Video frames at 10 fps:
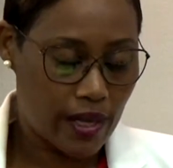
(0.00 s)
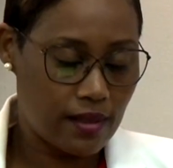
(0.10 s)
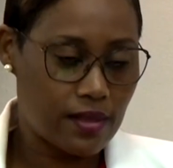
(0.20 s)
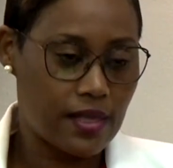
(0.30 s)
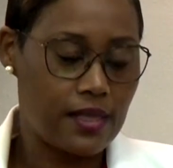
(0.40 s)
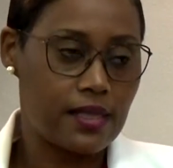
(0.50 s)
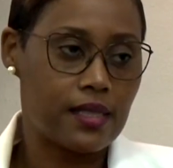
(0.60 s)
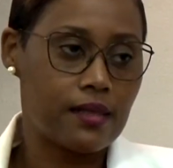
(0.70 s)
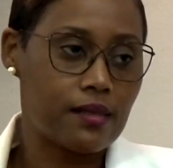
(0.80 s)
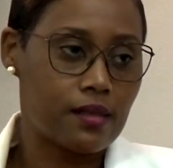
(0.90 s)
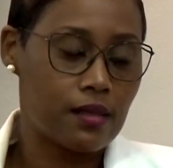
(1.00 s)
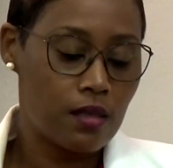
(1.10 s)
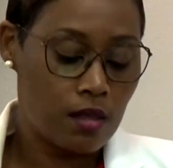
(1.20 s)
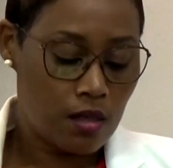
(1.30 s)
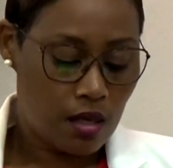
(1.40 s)
health centers
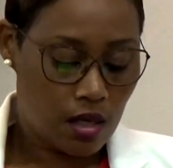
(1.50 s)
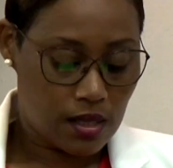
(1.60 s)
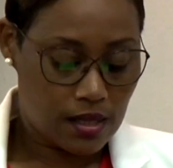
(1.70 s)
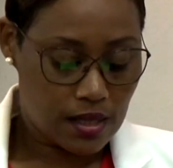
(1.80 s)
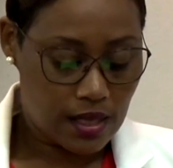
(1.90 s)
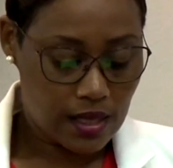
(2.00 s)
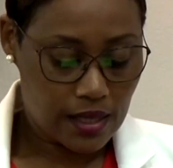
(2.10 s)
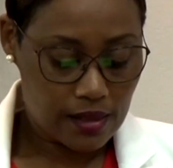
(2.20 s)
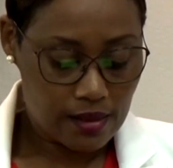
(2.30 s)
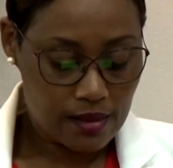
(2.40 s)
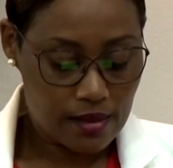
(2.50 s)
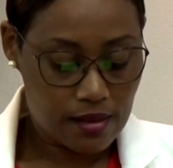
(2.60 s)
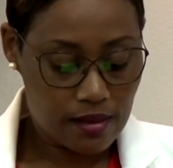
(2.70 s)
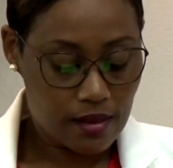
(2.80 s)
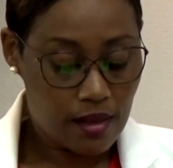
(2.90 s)
on St. Kitts,